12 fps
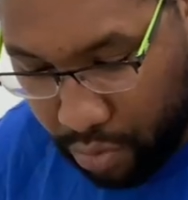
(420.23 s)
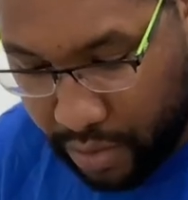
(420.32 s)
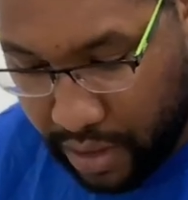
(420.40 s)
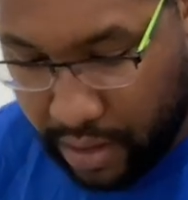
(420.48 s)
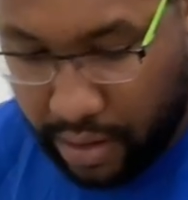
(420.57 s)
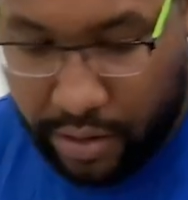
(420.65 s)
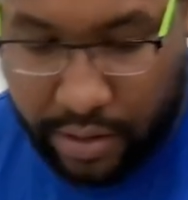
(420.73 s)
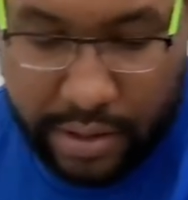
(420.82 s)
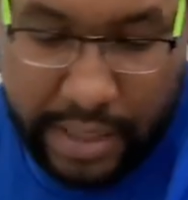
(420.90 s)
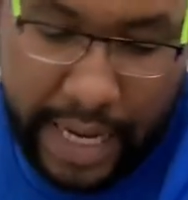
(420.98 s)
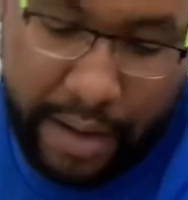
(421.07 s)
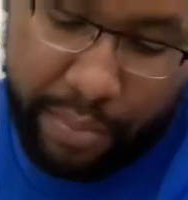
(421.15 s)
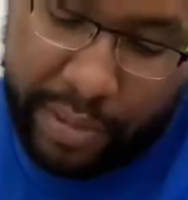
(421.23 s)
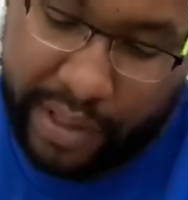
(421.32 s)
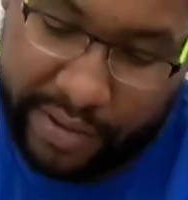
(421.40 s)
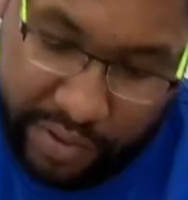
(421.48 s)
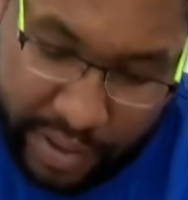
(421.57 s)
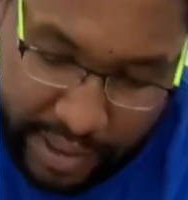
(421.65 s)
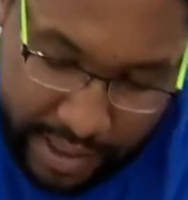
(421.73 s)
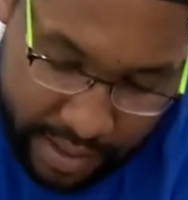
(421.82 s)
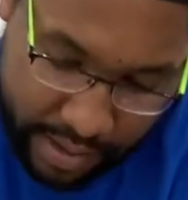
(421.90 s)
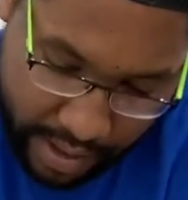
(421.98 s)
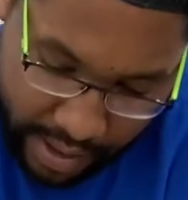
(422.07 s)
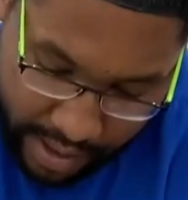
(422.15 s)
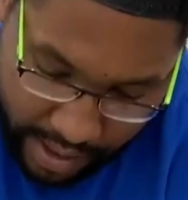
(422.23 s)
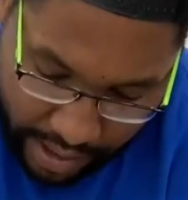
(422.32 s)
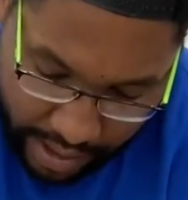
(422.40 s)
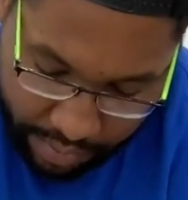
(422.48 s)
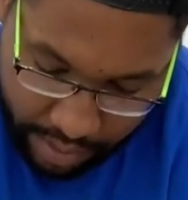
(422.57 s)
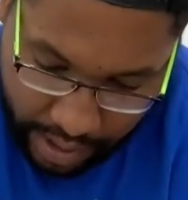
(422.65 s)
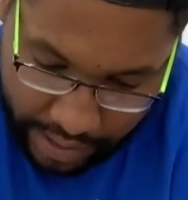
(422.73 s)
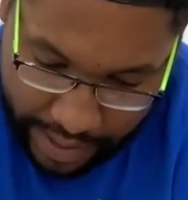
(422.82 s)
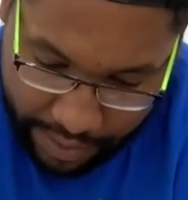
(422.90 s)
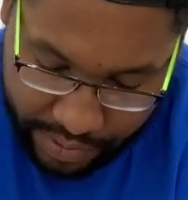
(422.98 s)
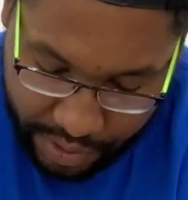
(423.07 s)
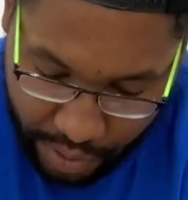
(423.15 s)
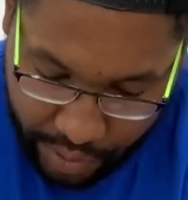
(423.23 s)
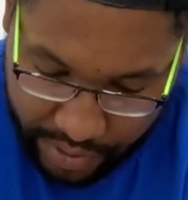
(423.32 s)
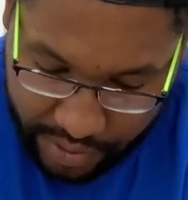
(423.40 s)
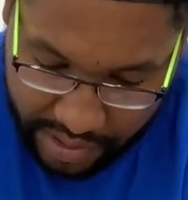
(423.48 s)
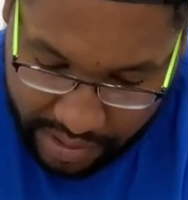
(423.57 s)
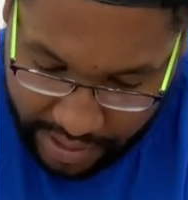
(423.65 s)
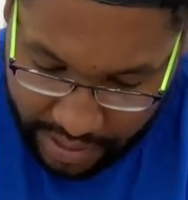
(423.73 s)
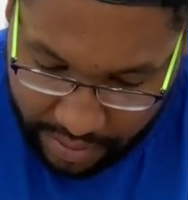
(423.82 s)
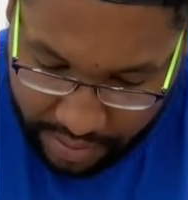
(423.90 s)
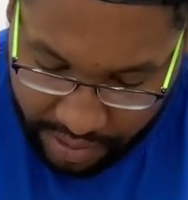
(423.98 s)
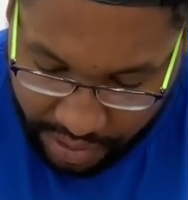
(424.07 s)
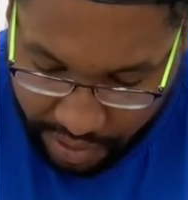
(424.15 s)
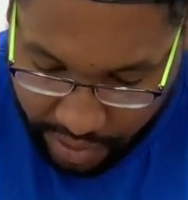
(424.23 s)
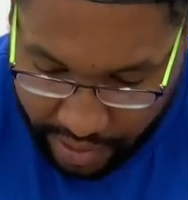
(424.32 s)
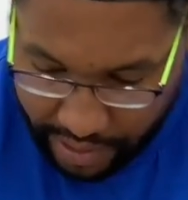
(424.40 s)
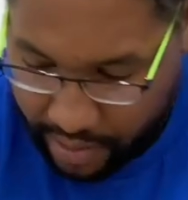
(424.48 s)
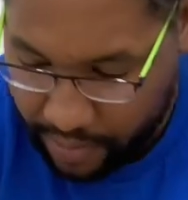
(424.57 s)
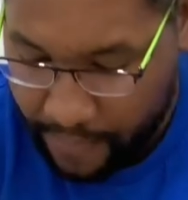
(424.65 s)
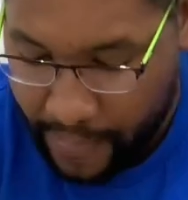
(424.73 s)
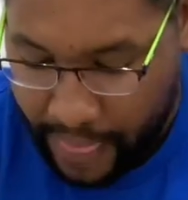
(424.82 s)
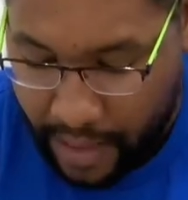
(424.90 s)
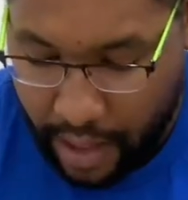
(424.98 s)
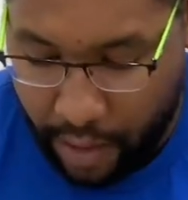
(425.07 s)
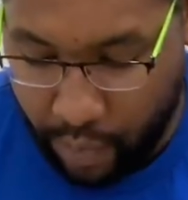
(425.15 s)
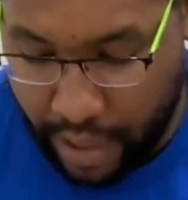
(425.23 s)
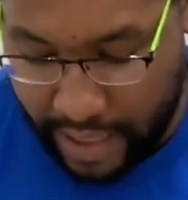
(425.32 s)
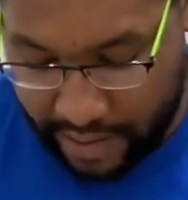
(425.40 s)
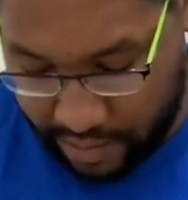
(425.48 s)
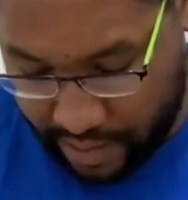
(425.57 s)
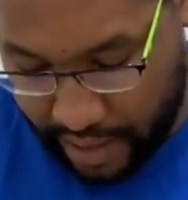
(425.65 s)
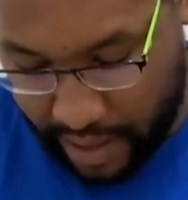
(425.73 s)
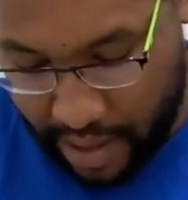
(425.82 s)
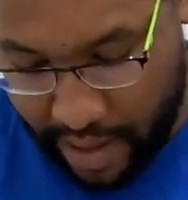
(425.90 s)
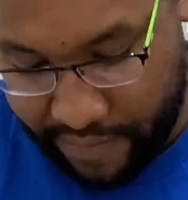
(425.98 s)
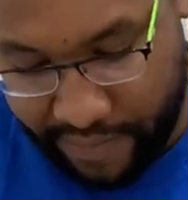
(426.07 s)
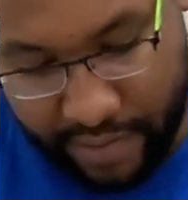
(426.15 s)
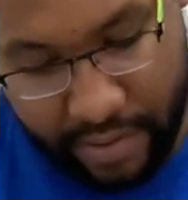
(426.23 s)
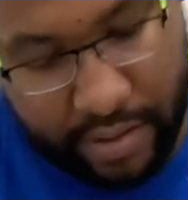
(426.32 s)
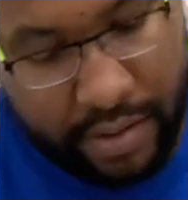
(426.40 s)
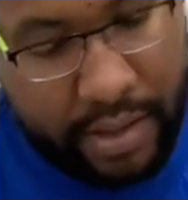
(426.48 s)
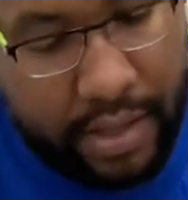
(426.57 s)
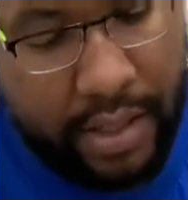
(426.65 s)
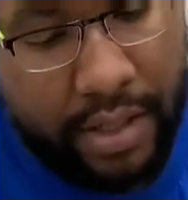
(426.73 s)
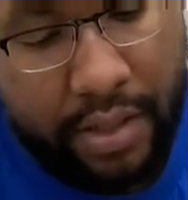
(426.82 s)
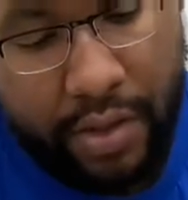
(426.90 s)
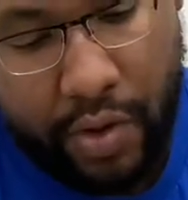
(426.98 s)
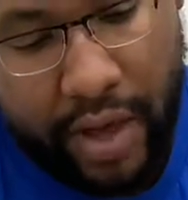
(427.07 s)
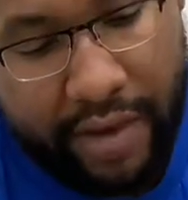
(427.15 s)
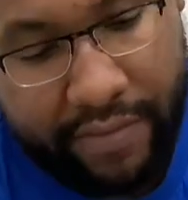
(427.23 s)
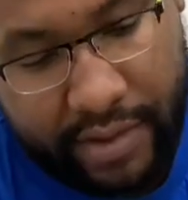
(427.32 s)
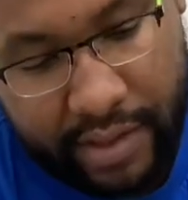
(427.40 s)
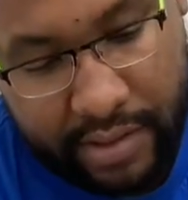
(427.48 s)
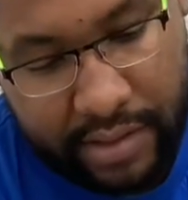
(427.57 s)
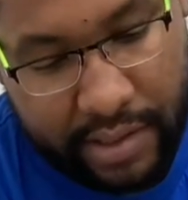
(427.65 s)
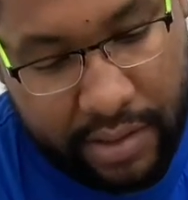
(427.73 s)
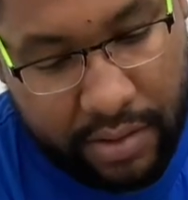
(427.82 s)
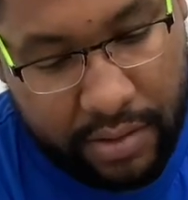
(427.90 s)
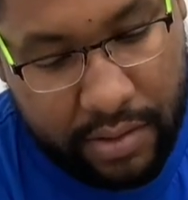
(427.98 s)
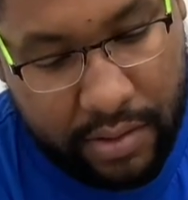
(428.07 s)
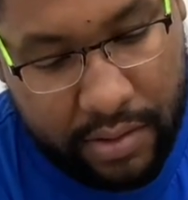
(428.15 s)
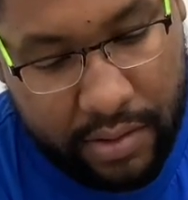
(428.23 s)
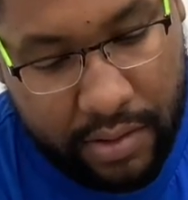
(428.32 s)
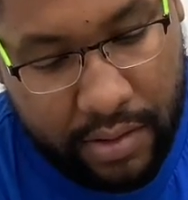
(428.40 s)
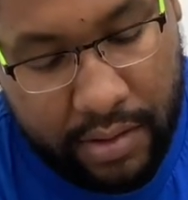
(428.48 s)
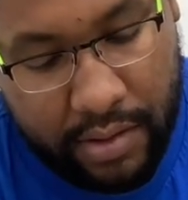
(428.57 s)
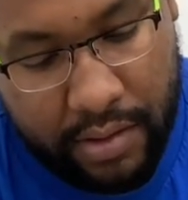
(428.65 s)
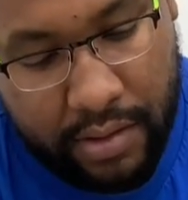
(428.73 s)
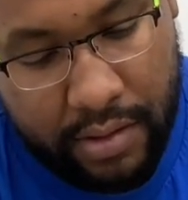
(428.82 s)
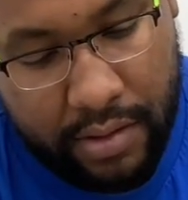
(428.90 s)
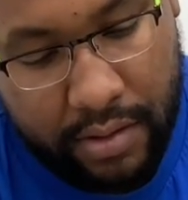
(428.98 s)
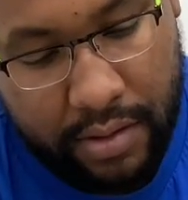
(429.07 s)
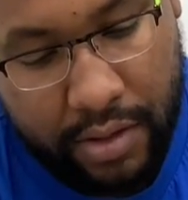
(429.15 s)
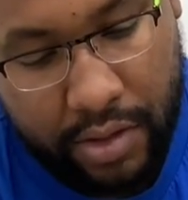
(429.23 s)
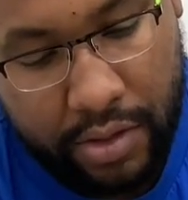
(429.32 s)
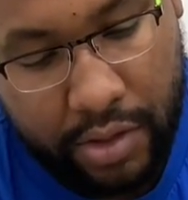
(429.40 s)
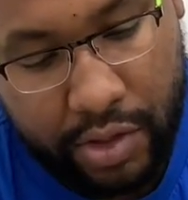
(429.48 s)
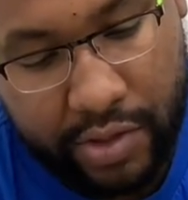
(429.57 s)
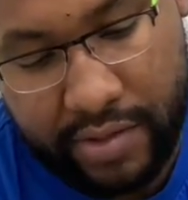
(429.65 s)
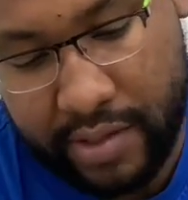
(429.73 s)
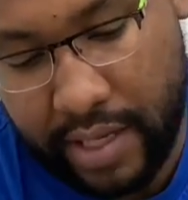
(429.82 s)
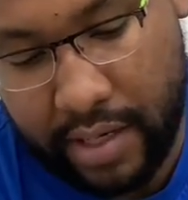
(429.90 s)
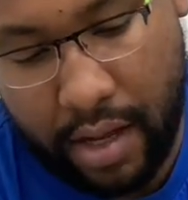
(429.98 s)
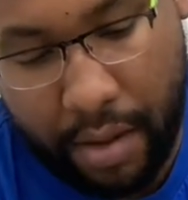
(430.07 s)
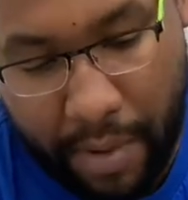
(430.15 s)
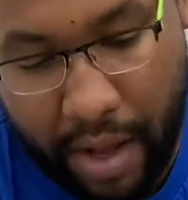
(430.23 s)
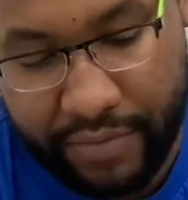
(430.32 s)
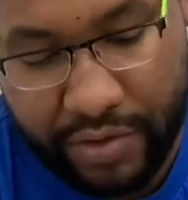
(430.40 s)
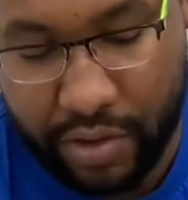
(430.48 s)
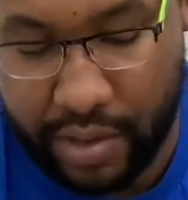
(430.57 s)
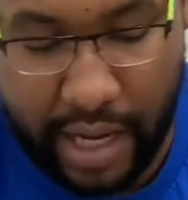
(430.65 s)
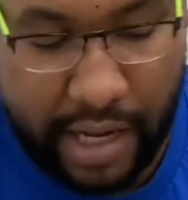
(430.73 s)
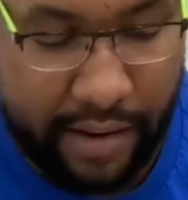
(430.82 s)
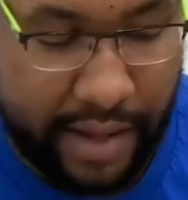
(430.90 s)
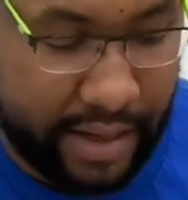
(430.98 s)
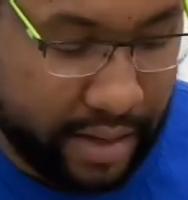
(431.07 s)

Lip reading: and they're tight in place right there, and it allows the unit to sit securely. And when I need to take it off, you have these little hooks that come off just kind of like a